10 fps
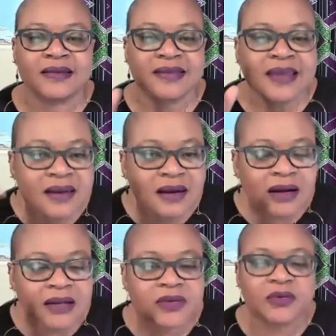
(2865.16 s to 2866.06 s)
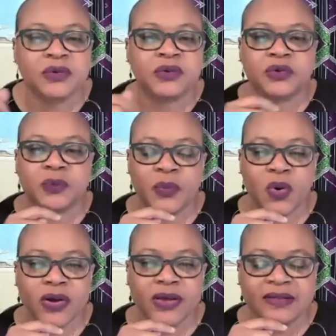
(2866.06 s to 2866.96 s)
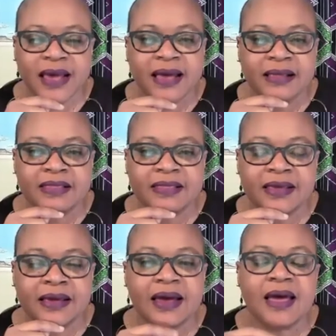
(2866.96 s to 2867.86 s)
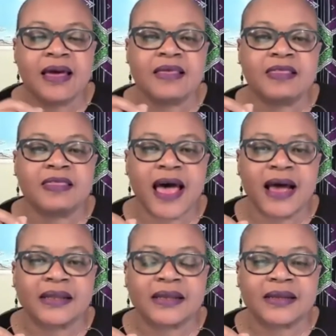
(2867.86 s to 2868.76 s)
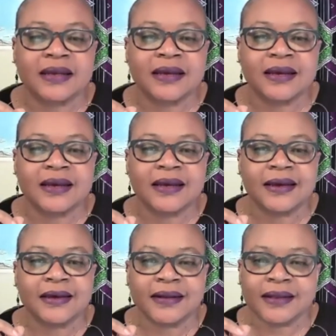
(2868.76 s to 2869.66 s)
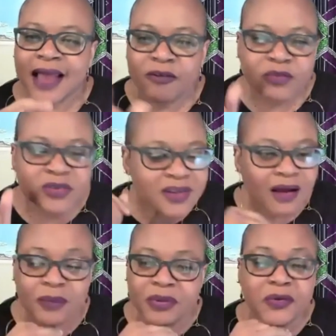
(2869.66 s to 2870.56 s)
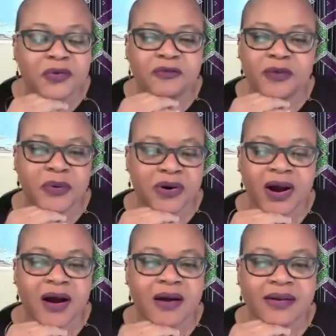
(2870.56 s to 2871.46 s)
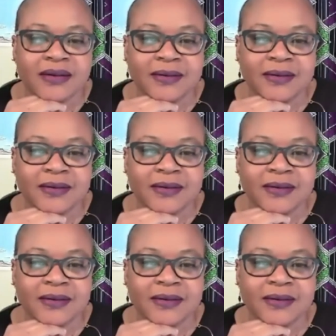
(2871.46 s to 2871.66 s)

signaled to Du Bois, I think, that life was not going to be good for Burkhart.